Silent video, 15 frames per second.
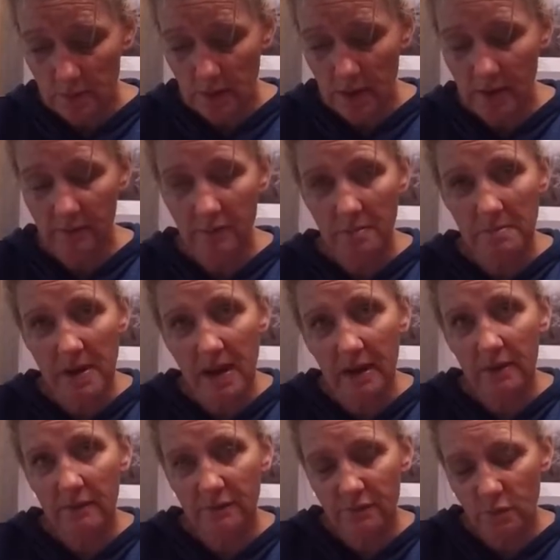of a back
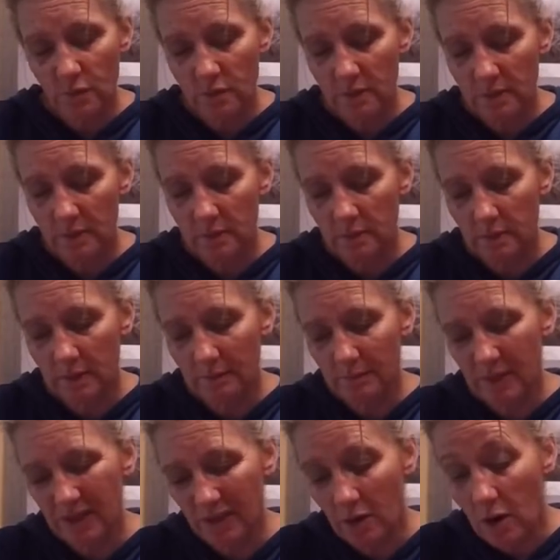and forth. I'm going
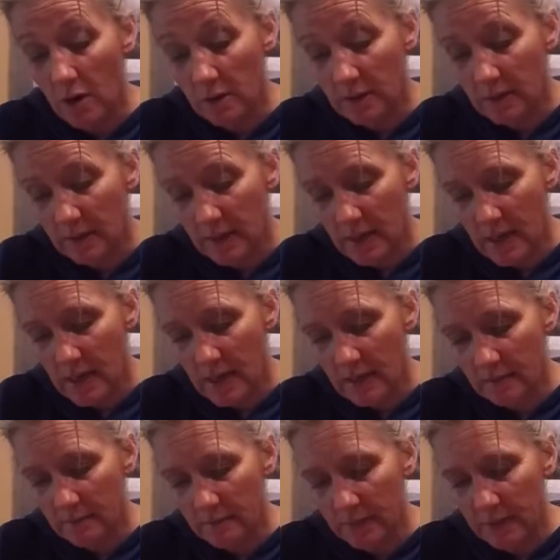to call it a
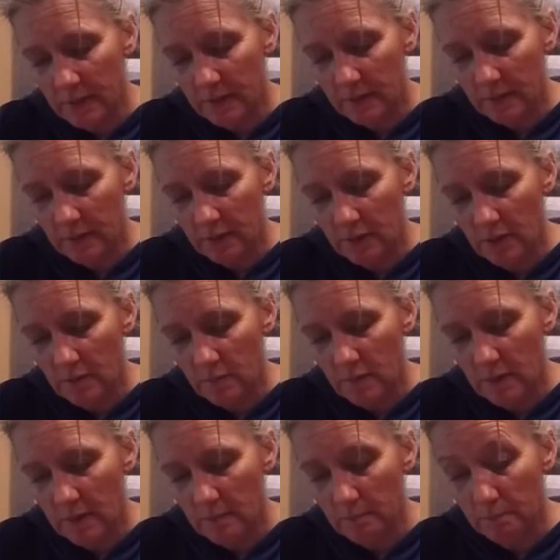knot, but you don't want
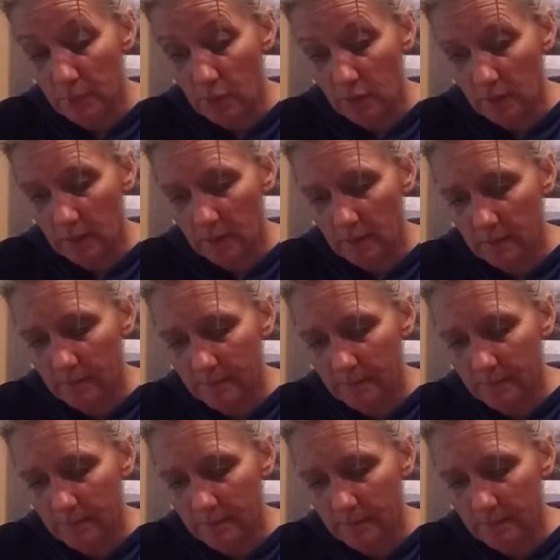it bulky.